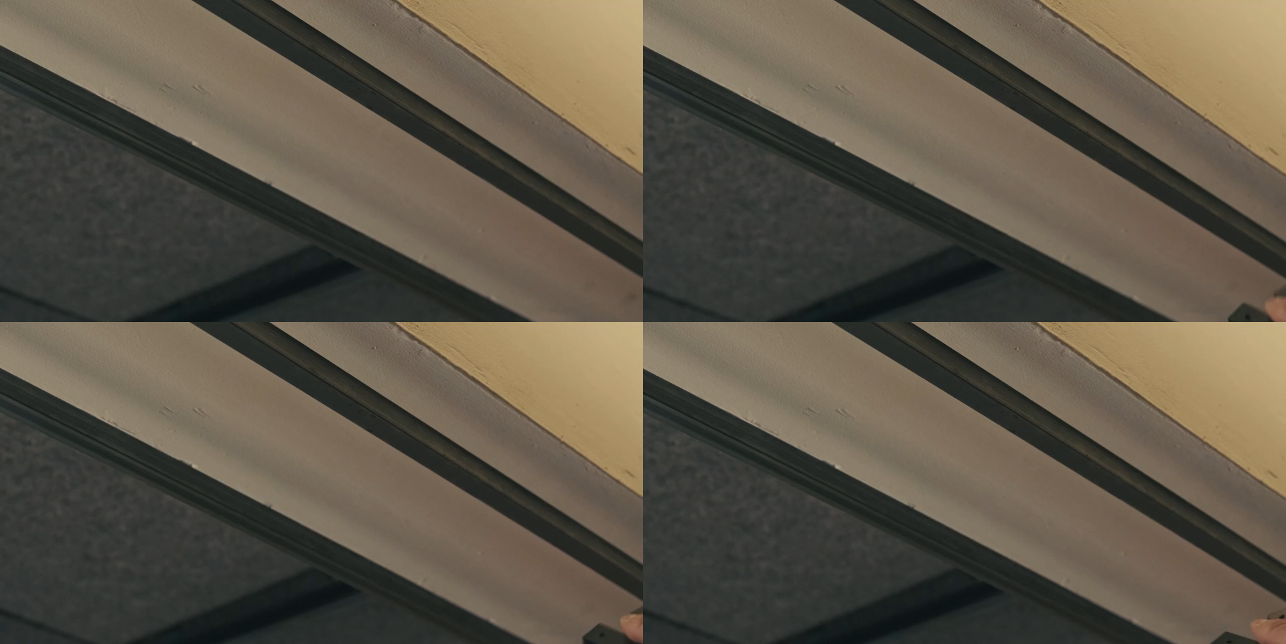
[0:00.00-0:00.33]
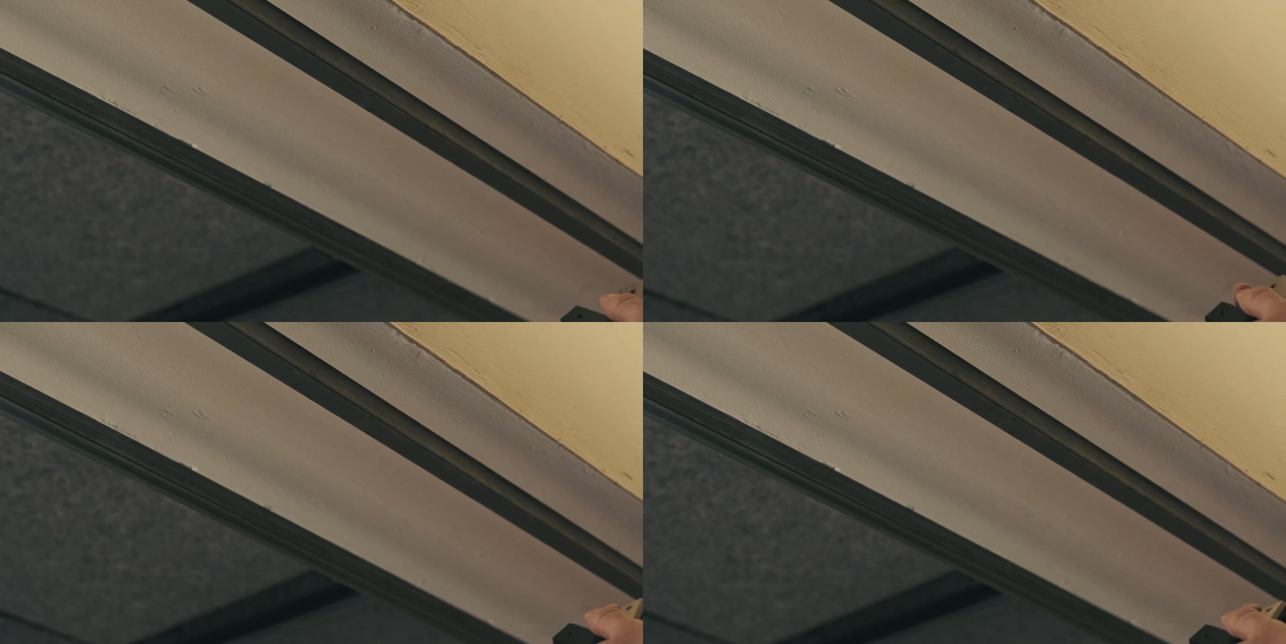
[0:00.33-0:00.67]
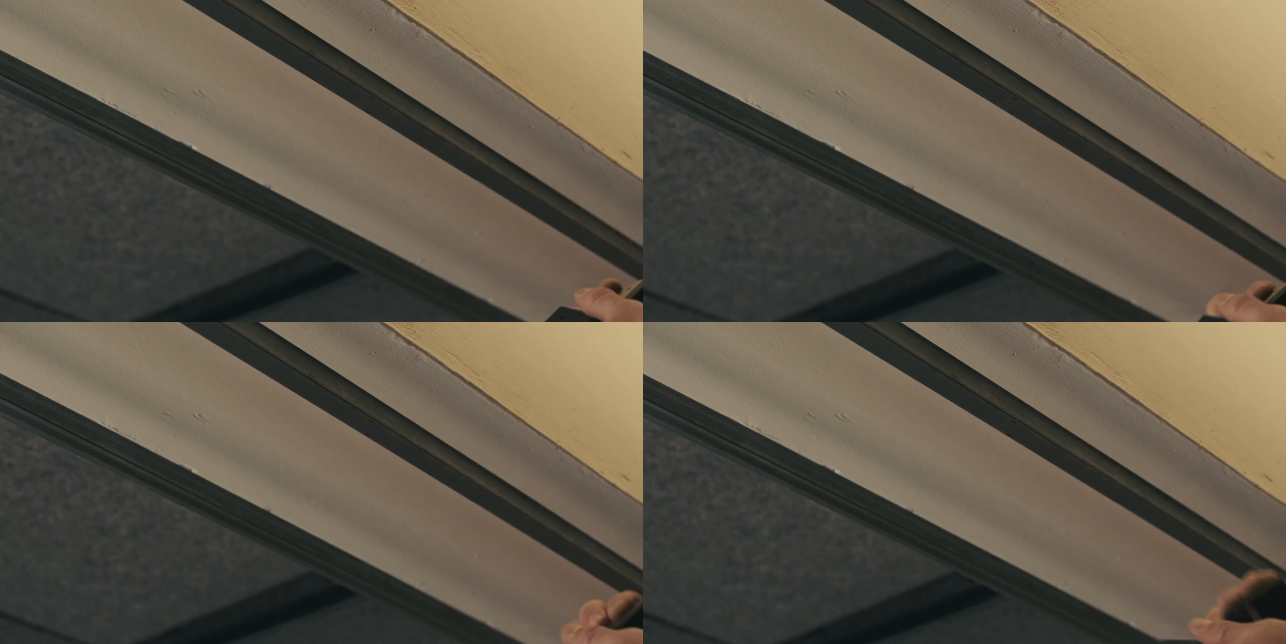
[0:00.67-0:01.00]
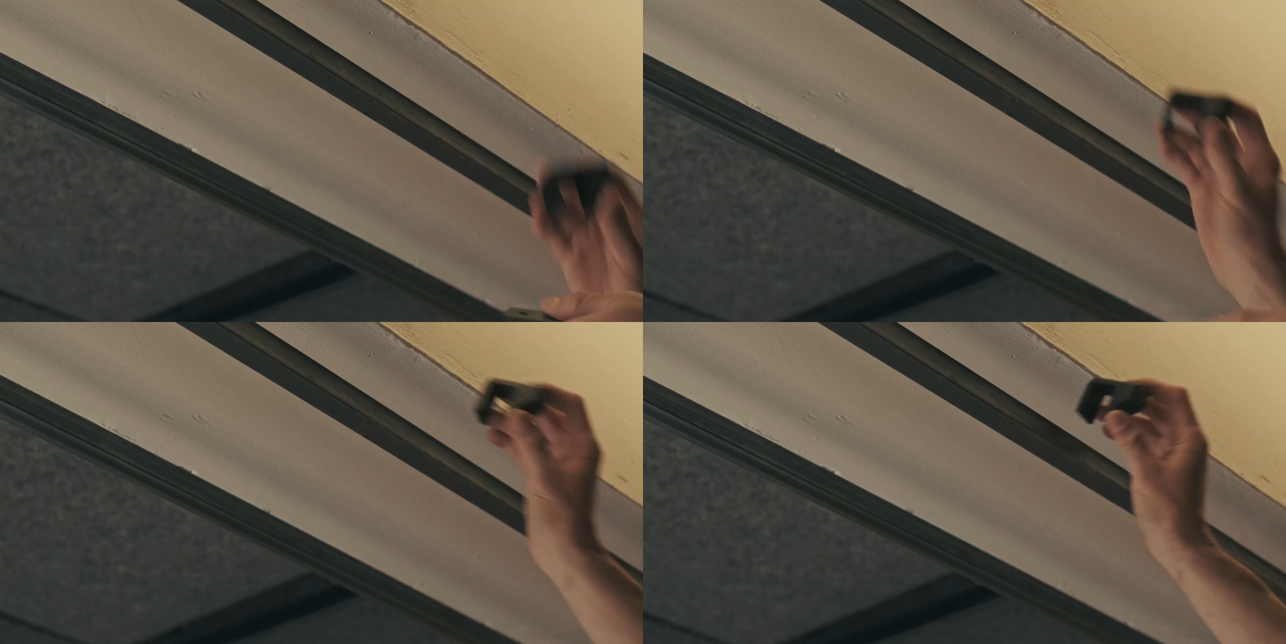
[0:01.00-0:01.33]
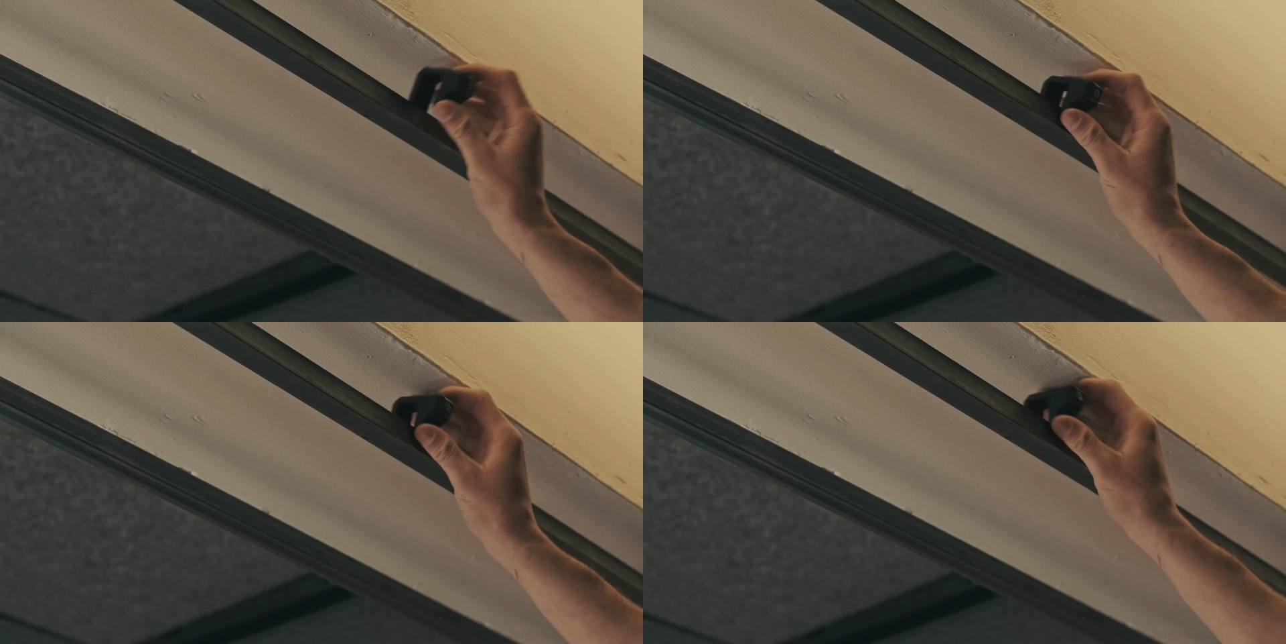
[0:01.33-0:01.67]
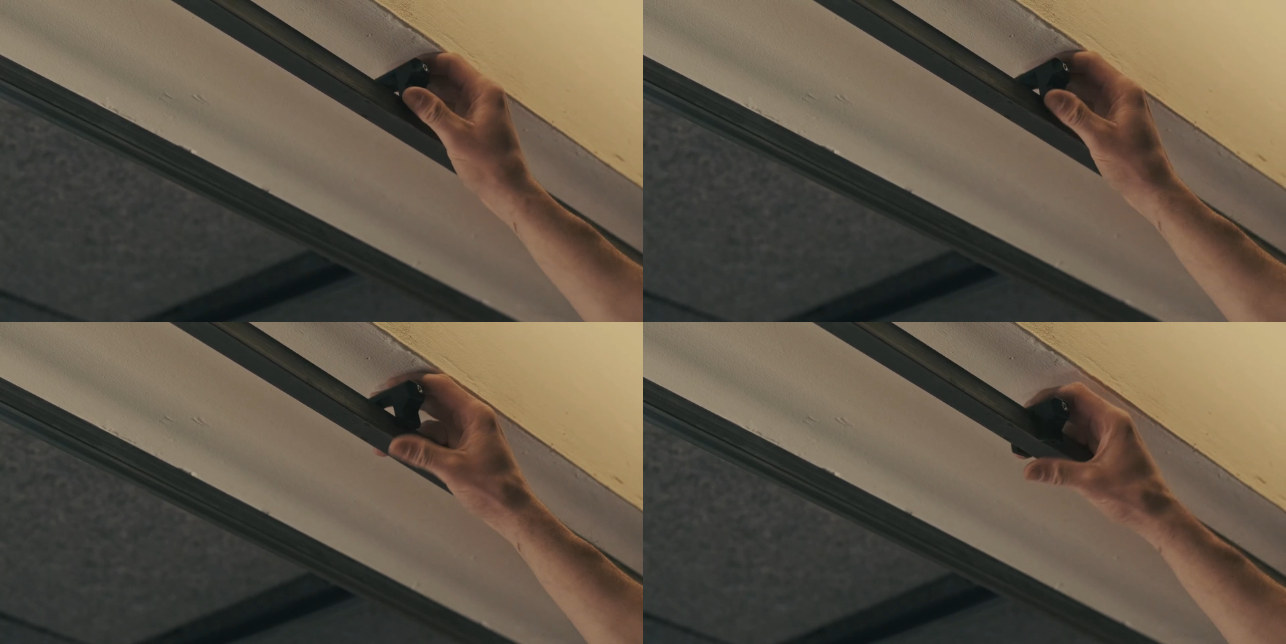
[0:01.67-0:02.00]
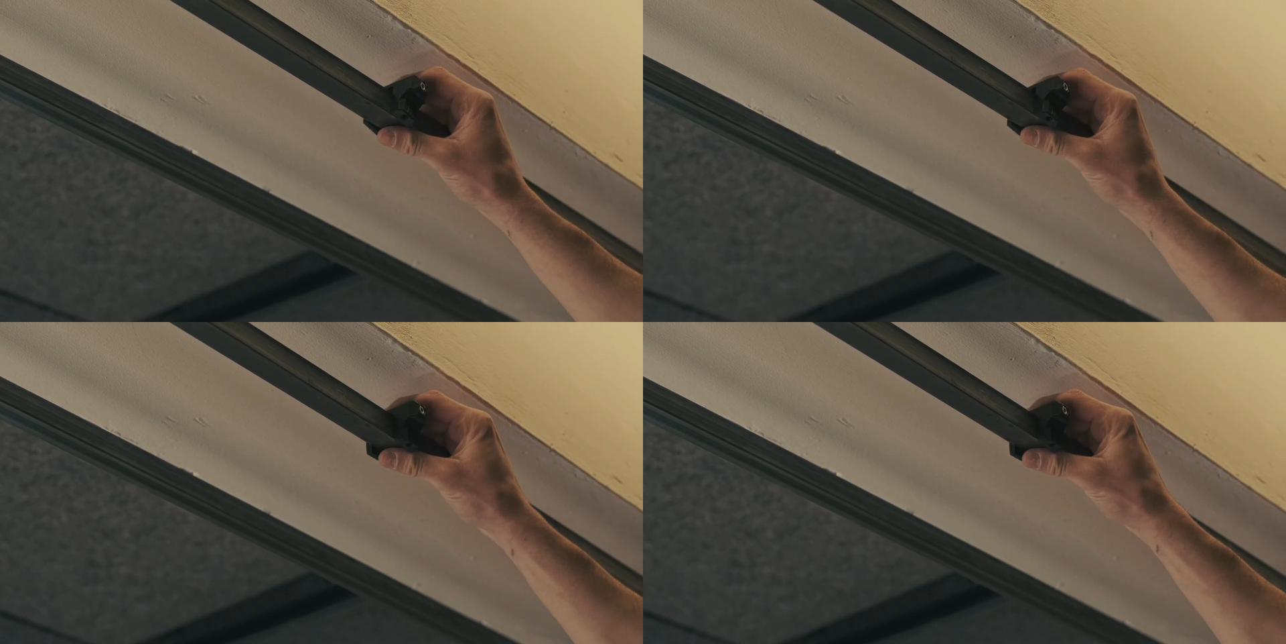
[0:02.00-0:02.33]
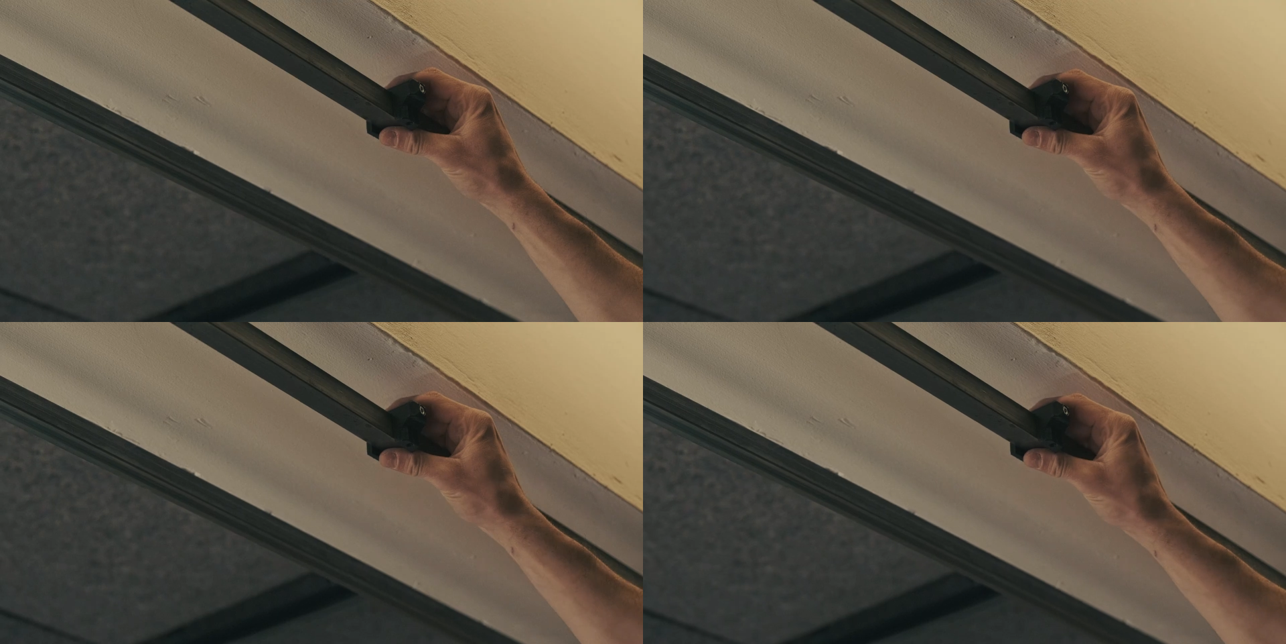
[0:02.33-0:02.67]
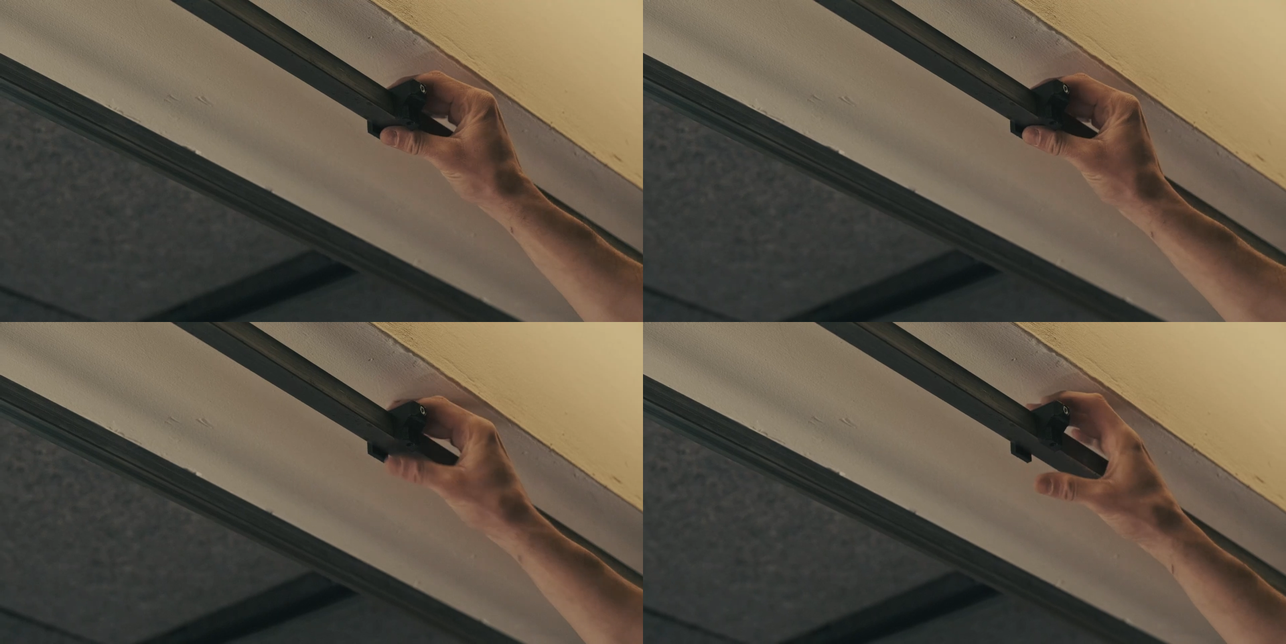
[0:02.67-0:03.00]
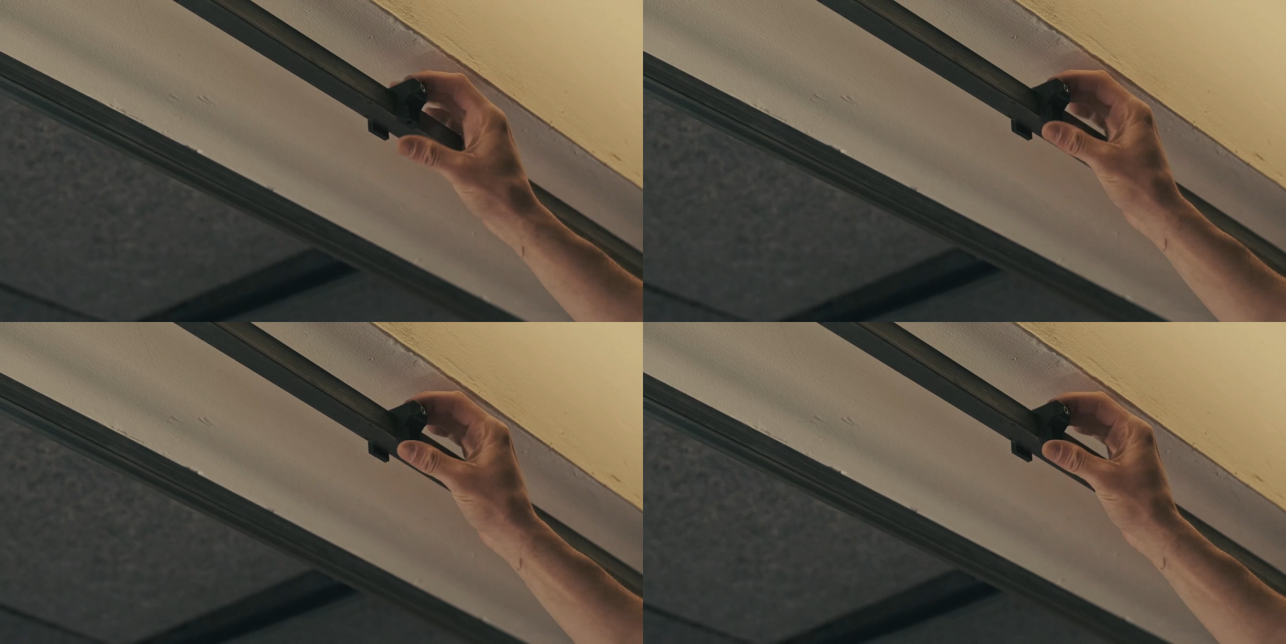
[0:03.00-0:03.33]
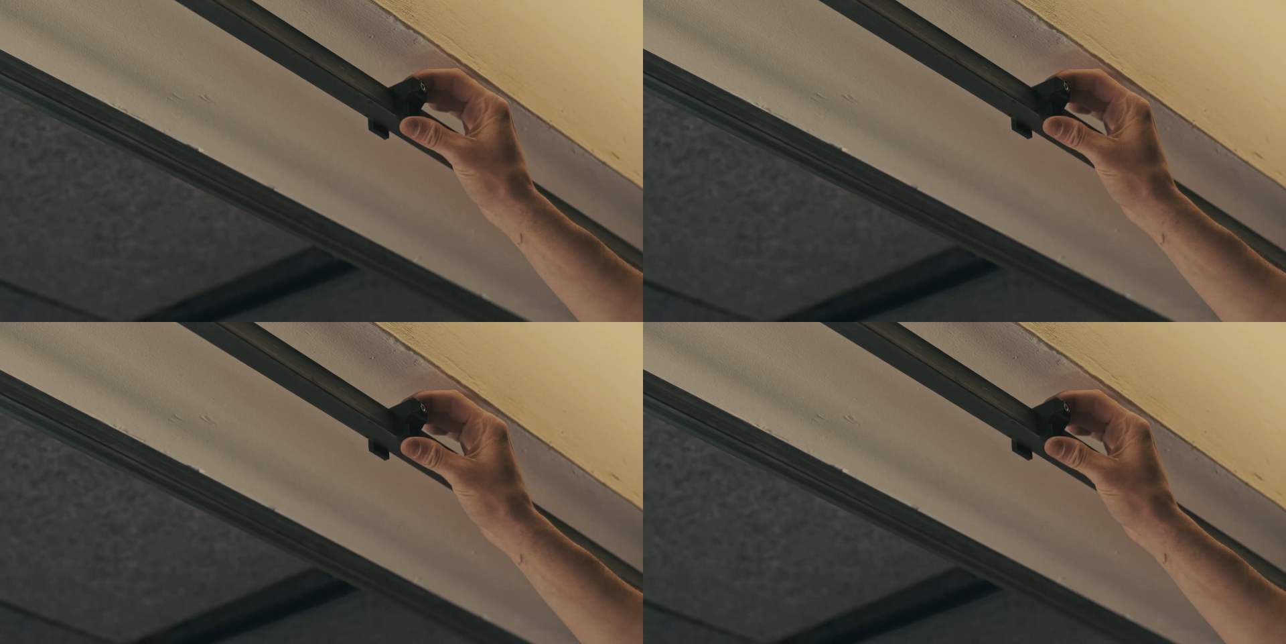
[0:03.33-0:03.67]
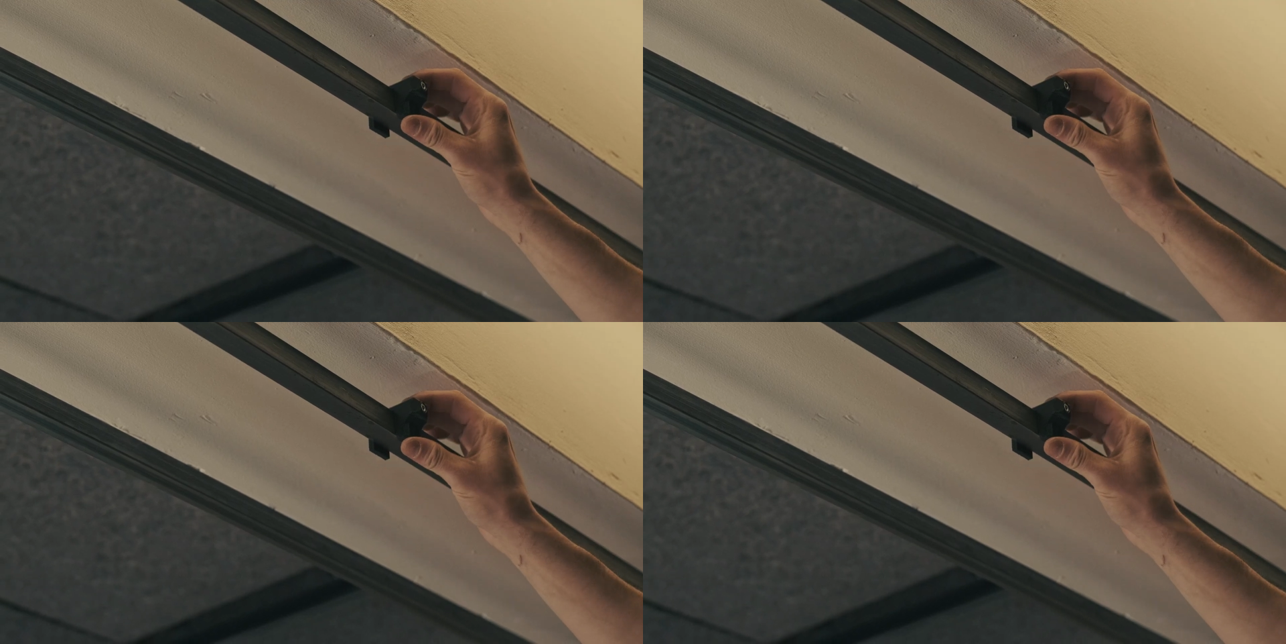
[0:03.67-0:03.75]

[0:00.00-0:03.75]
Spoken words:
Nobody's mouth can be seen.